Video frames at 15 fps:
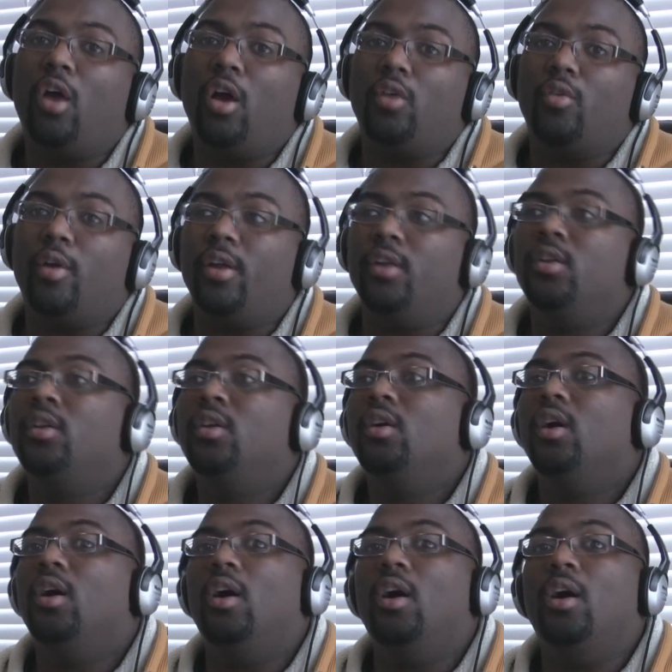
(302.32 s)
talk, right?
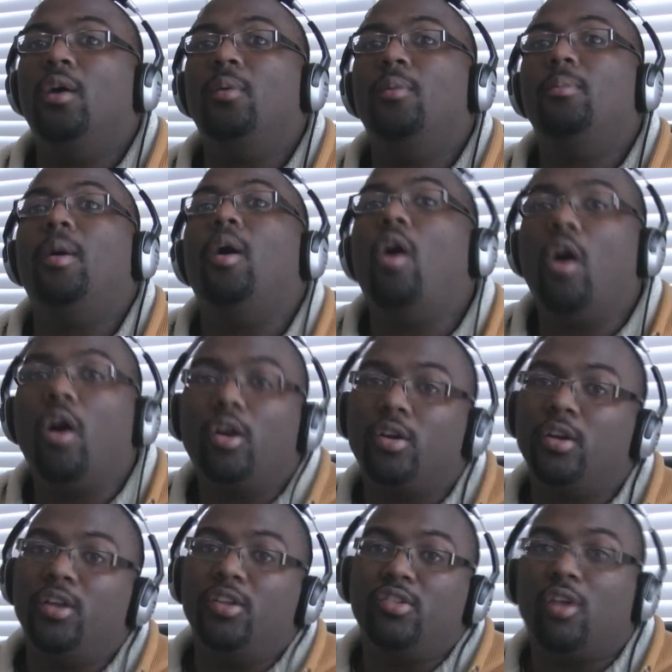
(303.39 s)
My
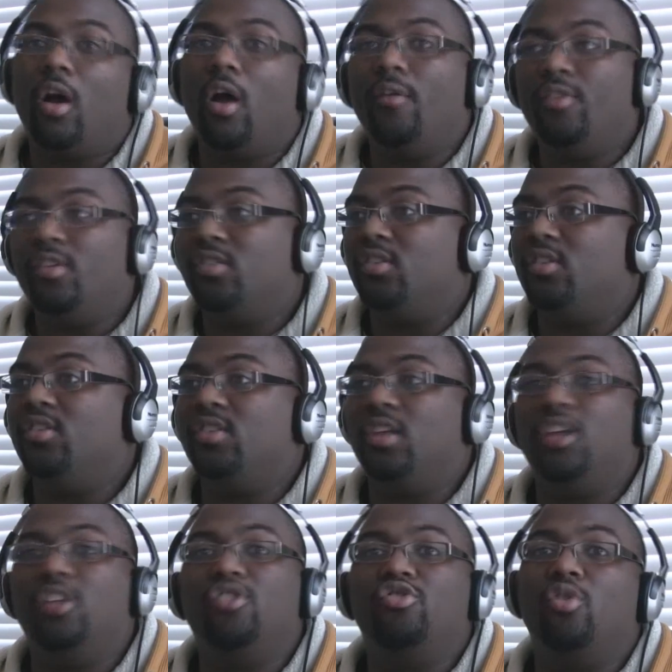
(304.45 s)
heart is obviously
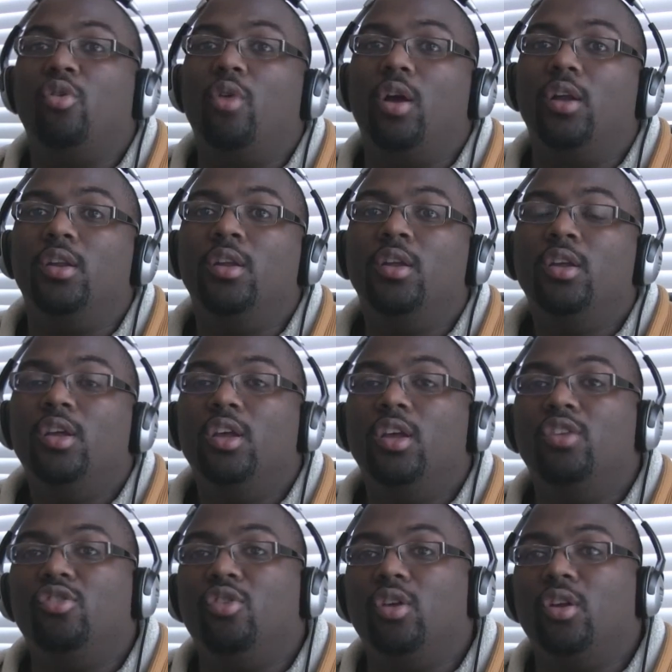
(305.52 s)
saying Shogun
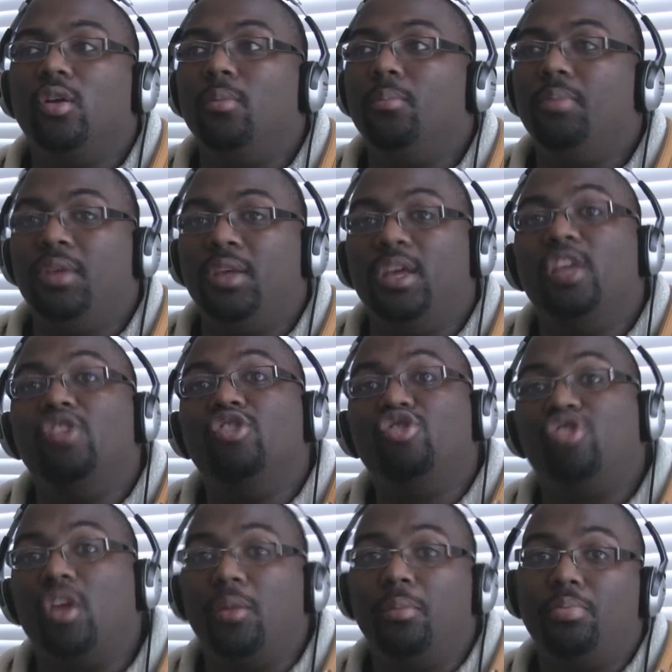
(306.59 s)
is going to be in
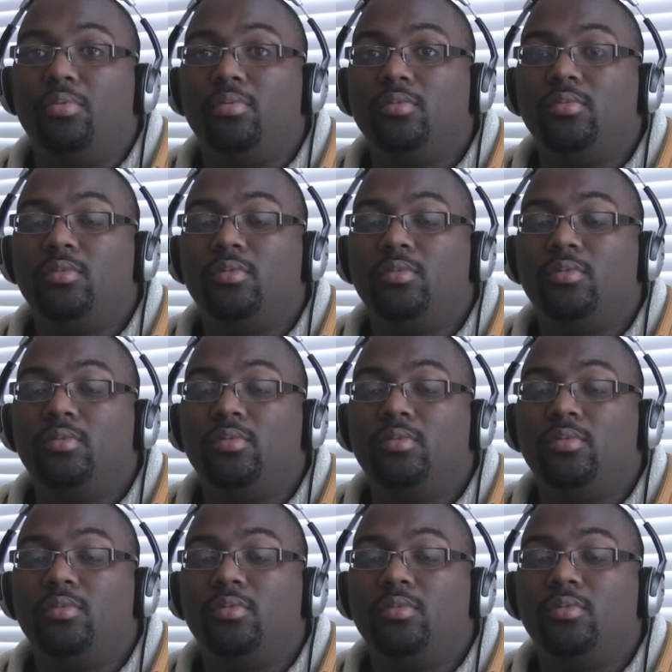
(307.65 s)
shape.